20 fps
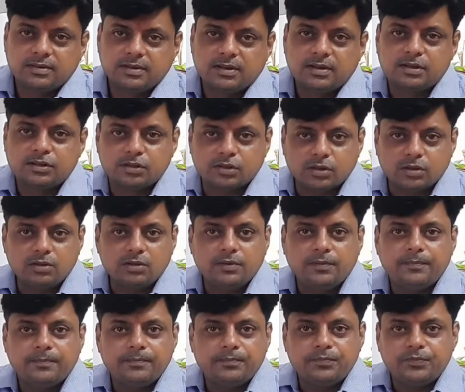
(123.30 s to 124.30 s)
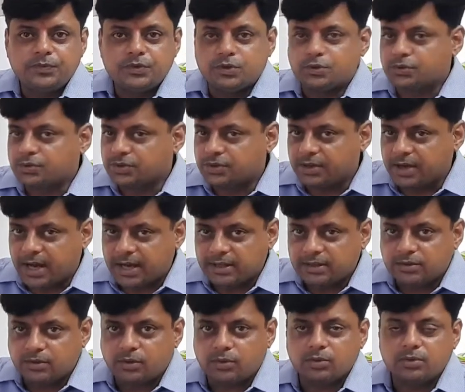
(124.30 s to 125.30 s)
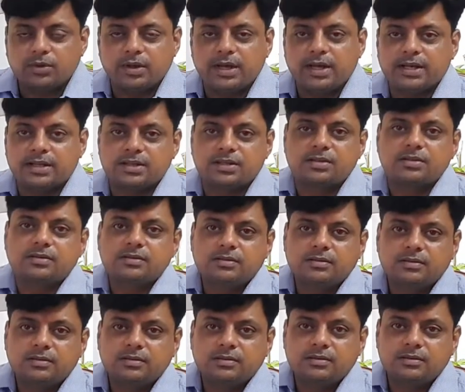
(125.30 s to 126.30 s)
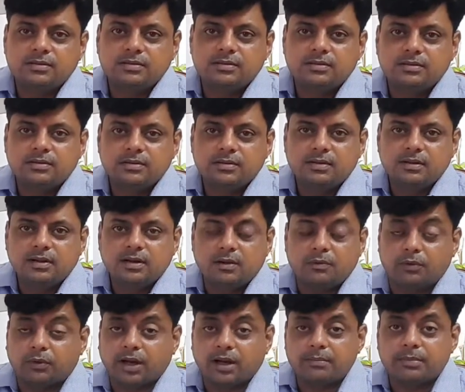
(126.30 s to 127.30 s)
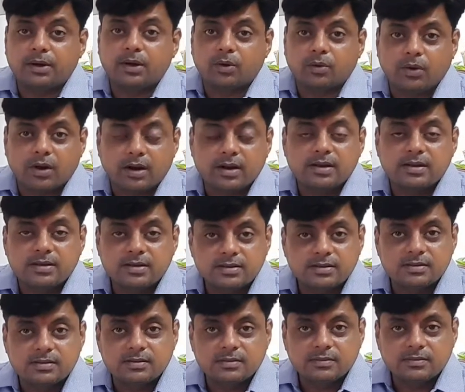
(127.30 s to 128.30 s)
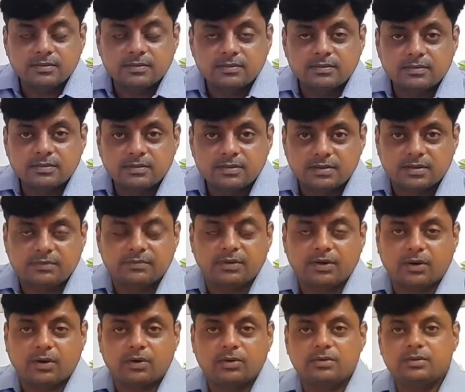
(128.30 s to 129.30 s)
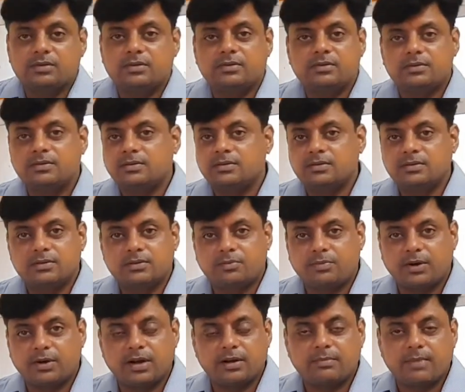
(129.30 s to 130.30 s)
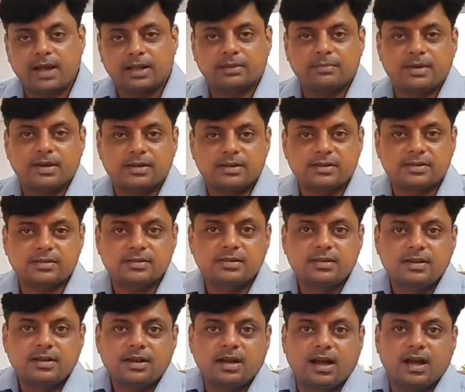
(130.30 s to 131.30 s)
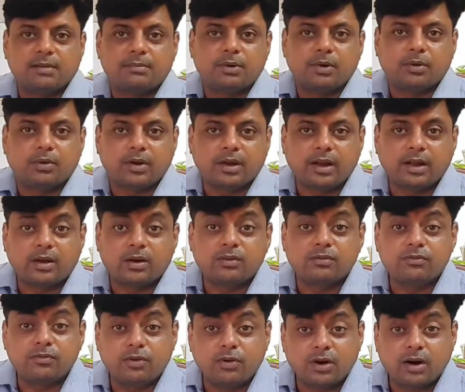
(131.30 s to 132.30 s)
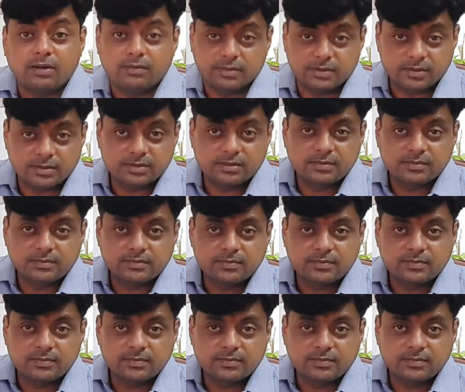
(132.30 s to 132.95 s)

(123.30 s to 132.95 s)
So to scan through 8, what I'll be requiring is somewhere around, in mathematics, I'll be requiring around 4 hours.